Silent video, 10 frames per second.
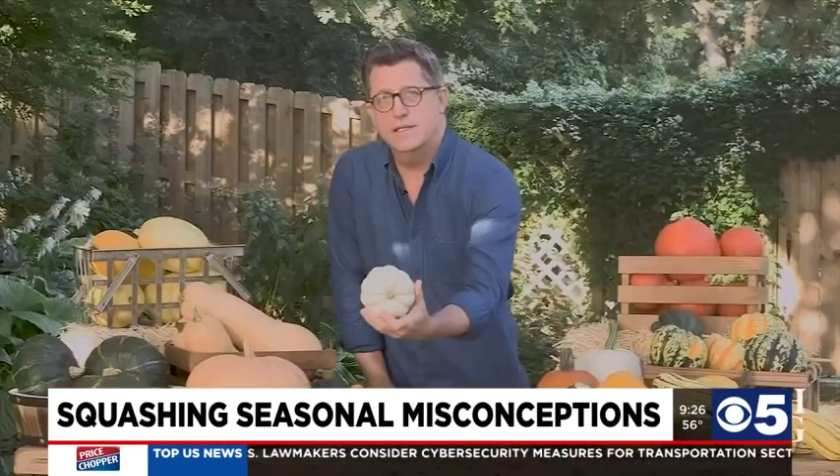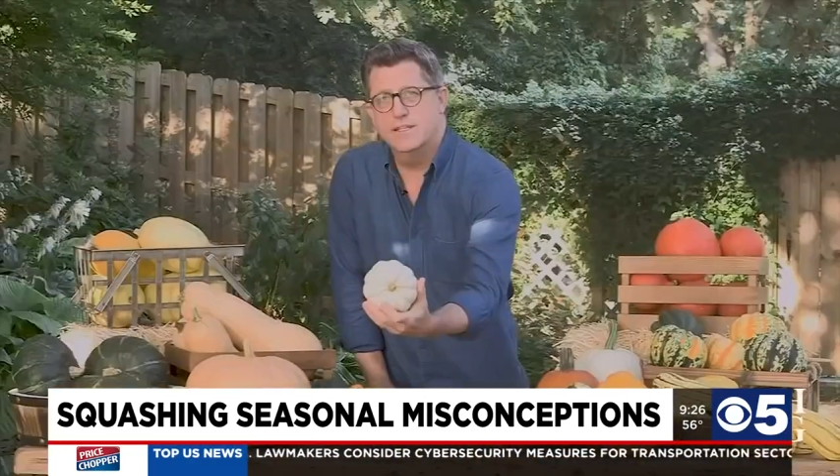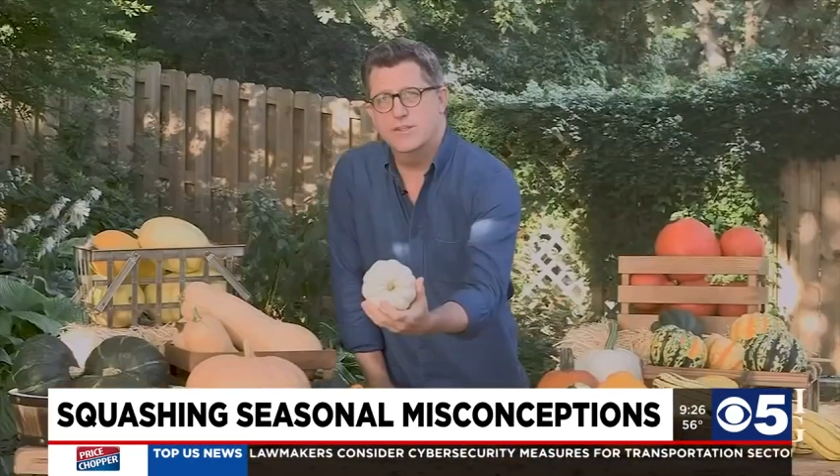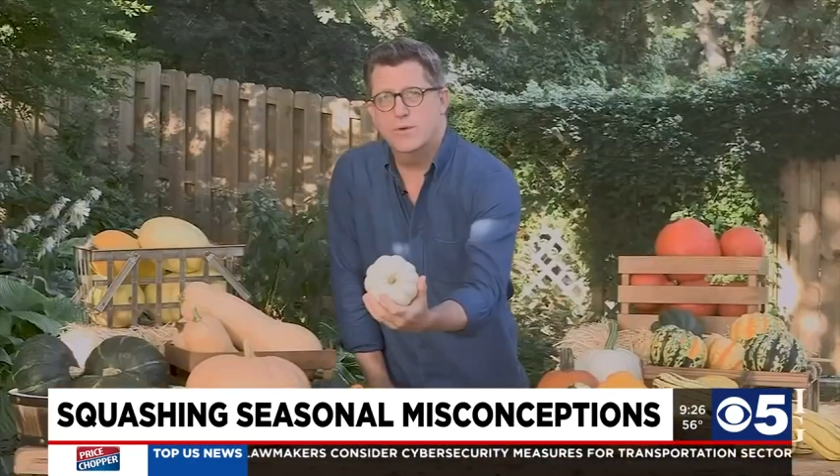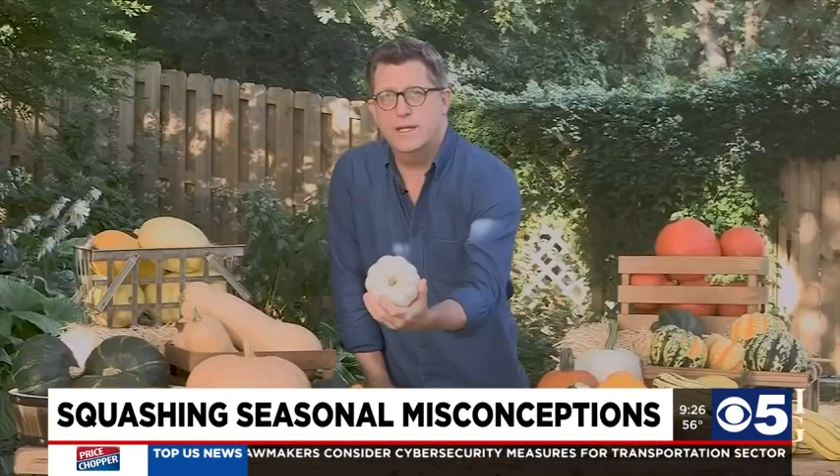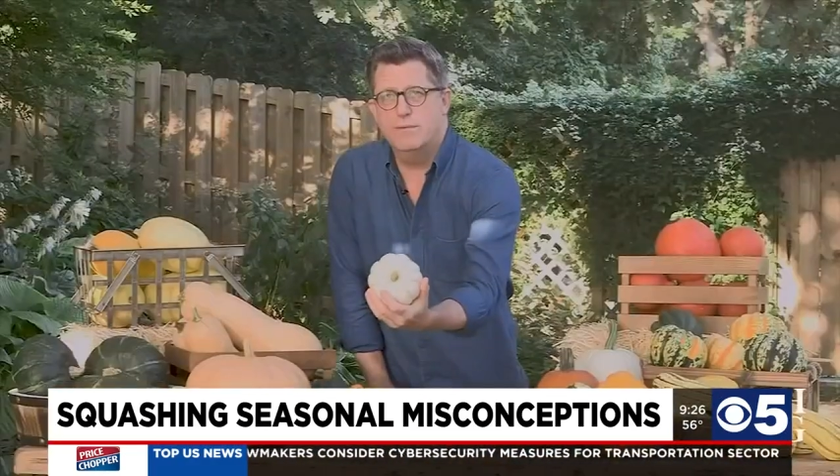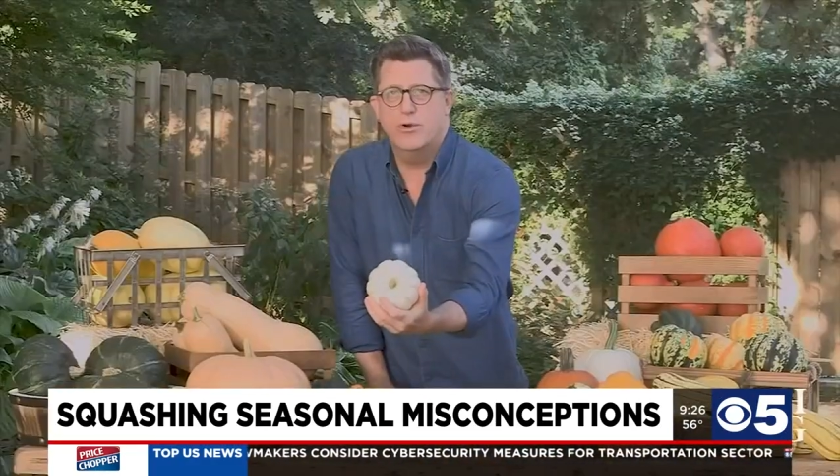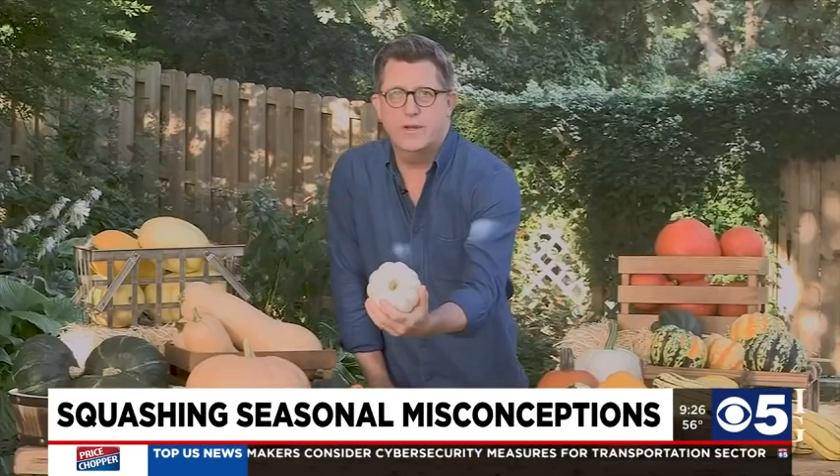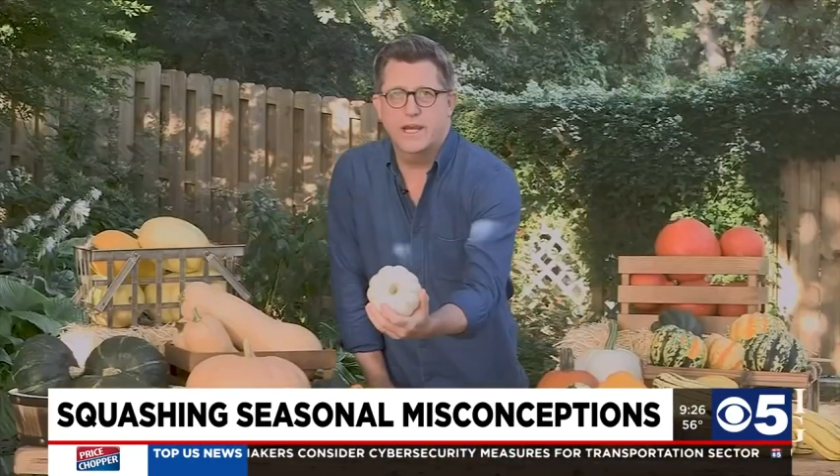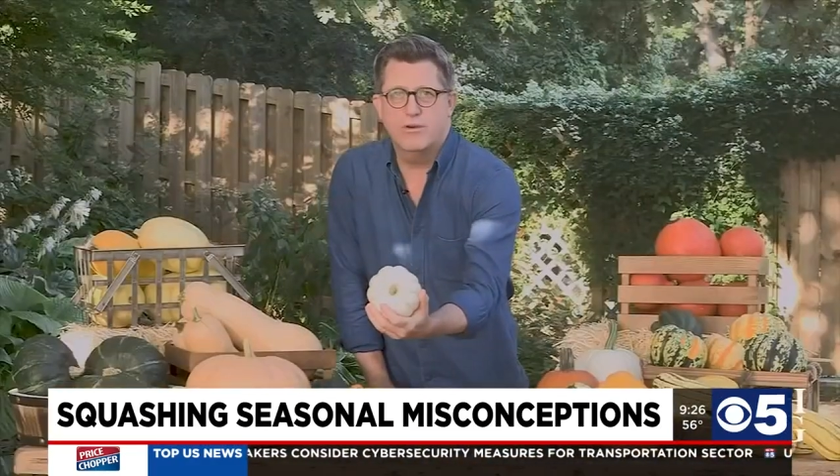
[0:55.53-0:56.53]
is. It's really
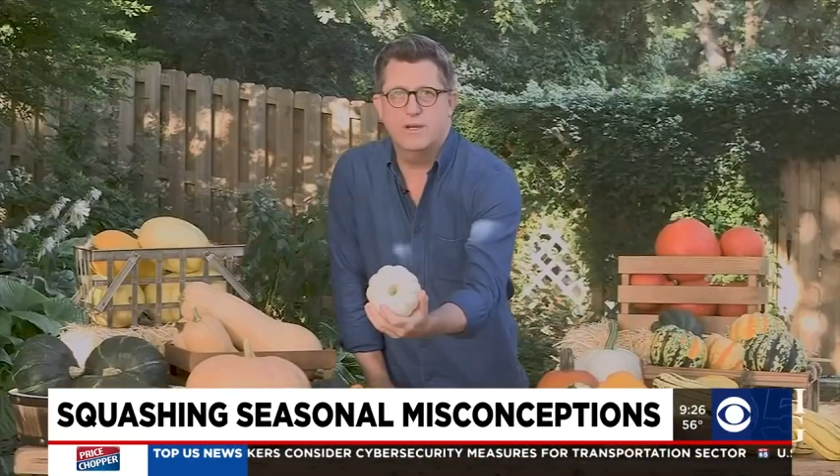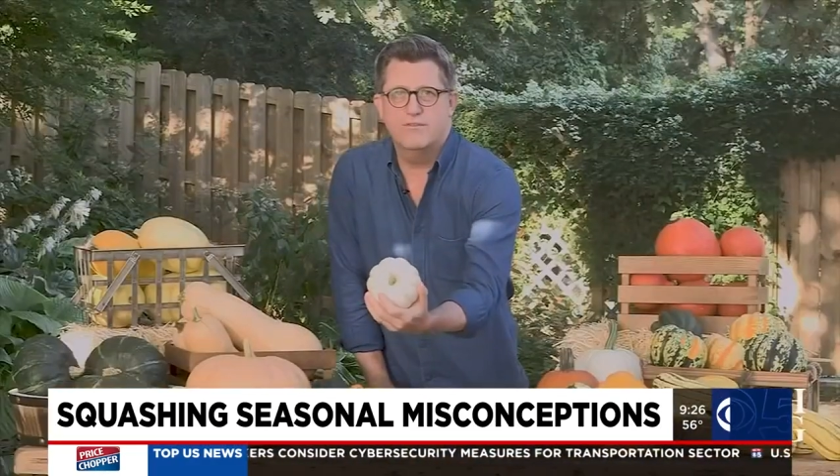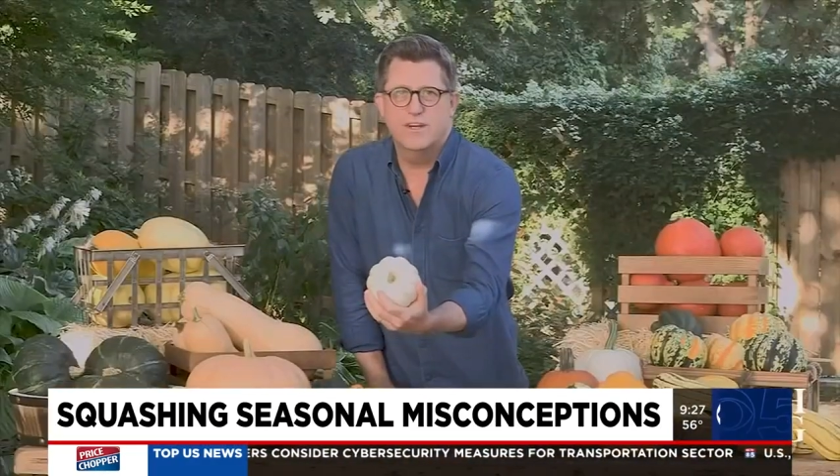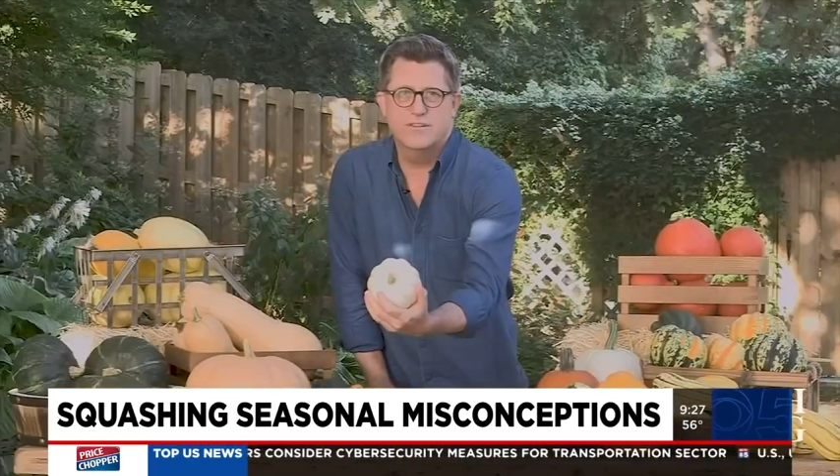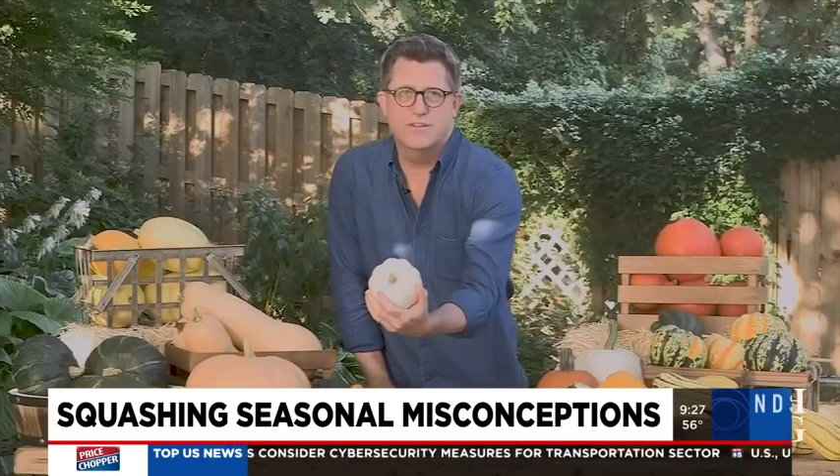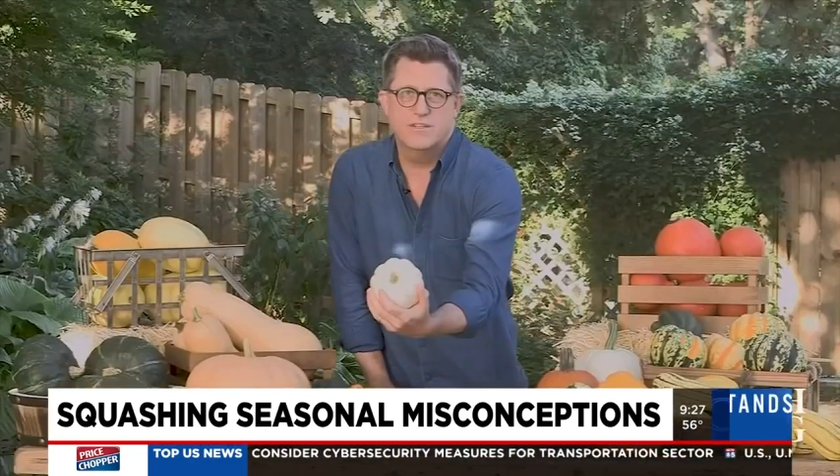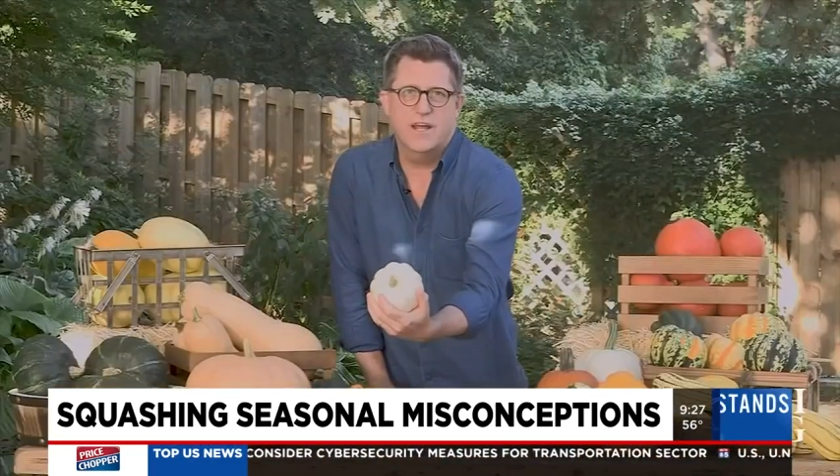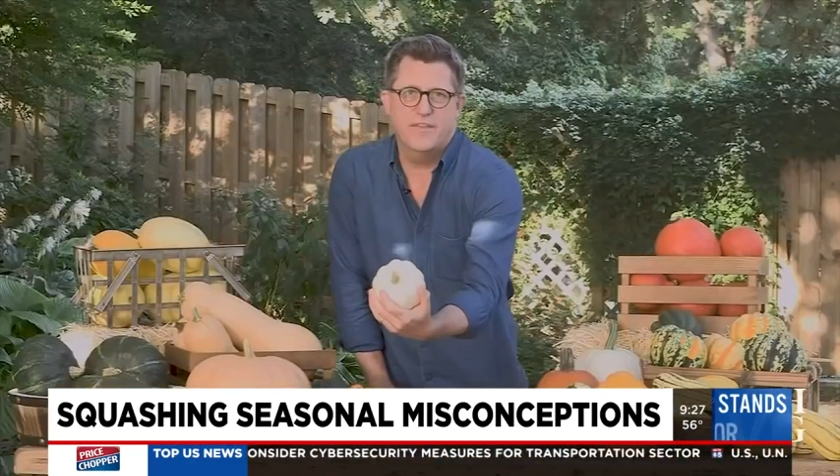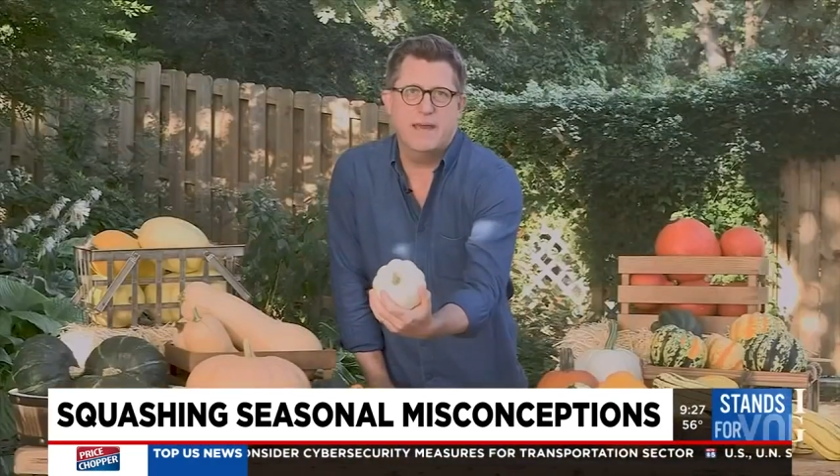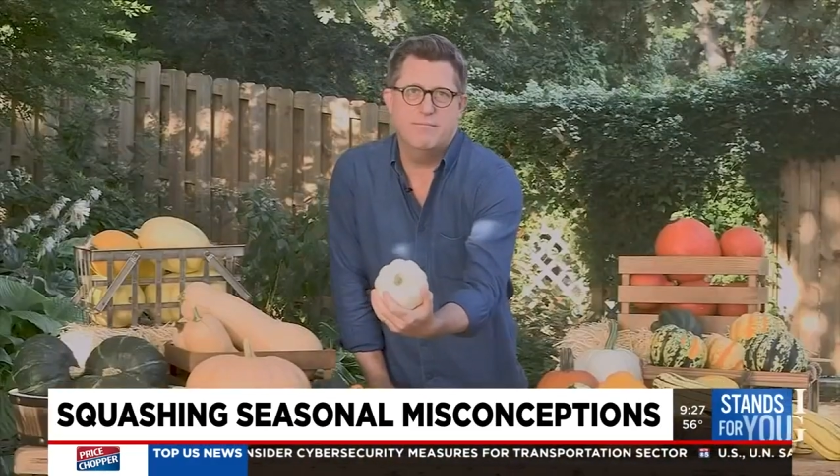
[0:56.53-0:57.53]
more decorative because there's
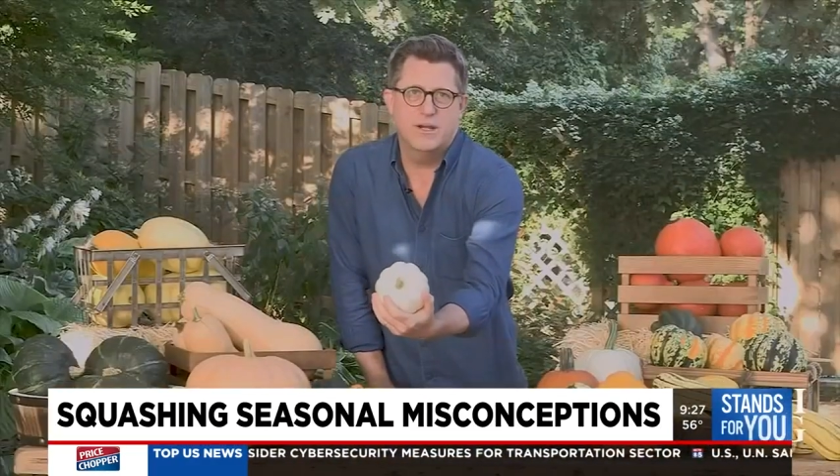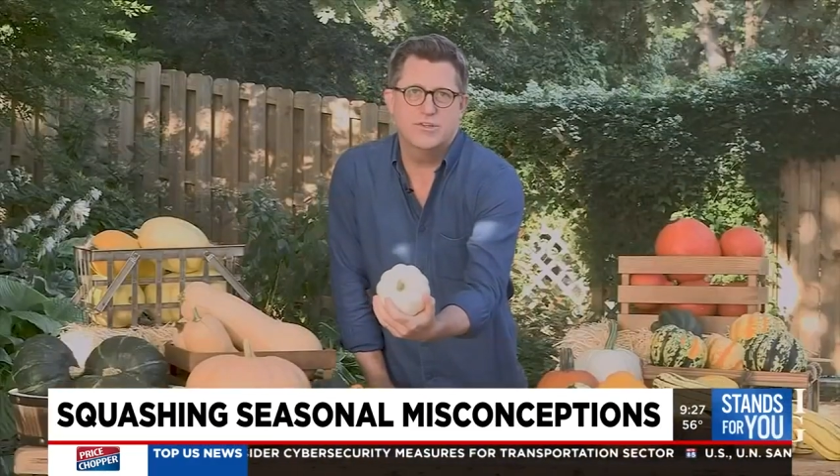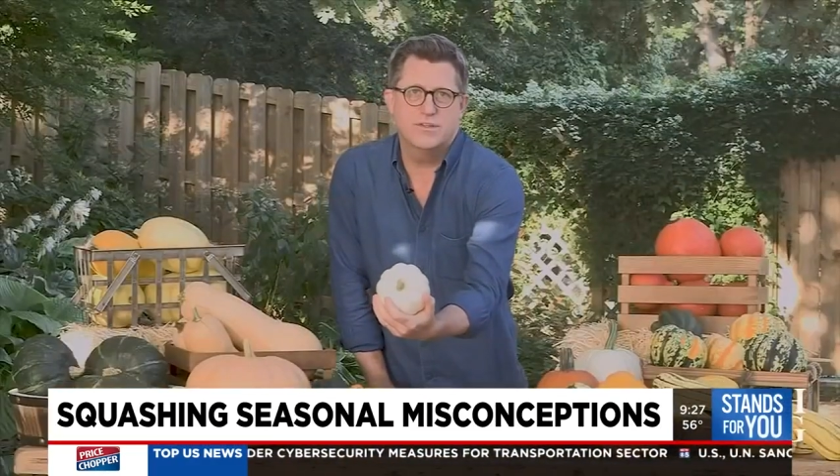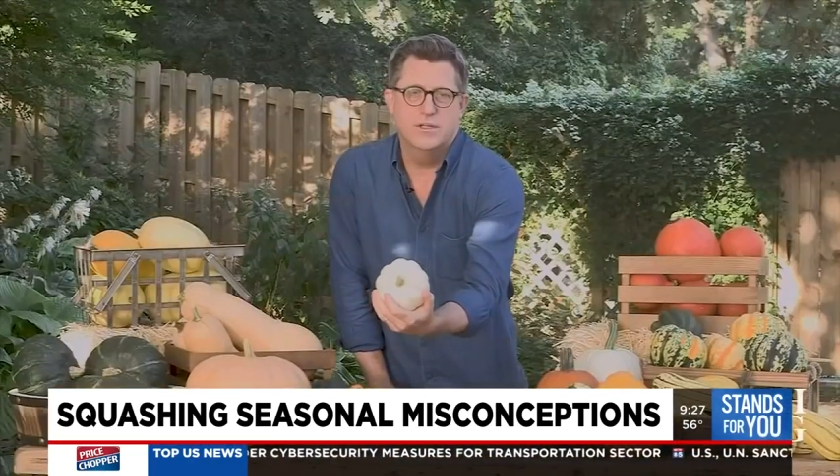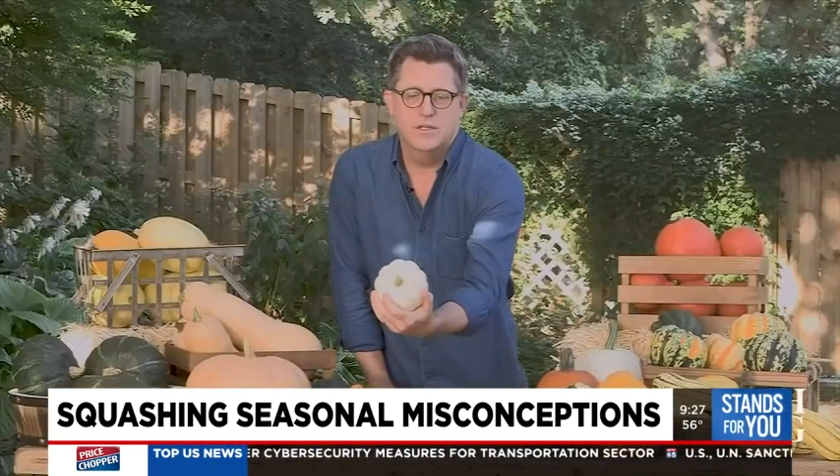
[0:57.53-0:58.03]
not that much